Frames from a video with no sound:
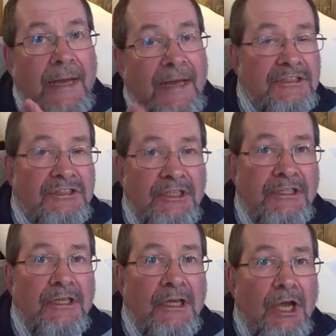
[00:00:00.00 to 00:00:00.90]

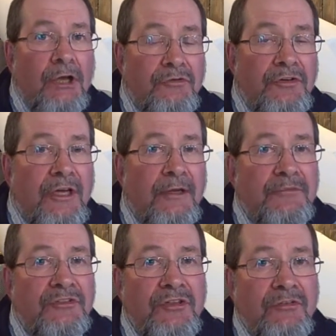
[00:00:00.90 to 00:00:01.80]
actually
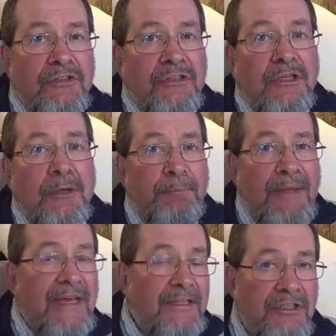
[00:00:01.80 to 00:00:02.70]
overcome the 7
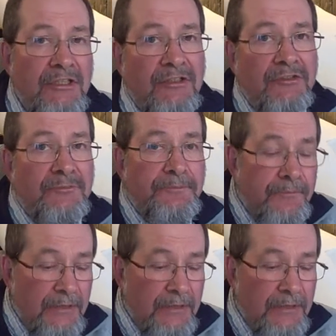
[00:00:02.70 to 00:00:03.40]
bad years.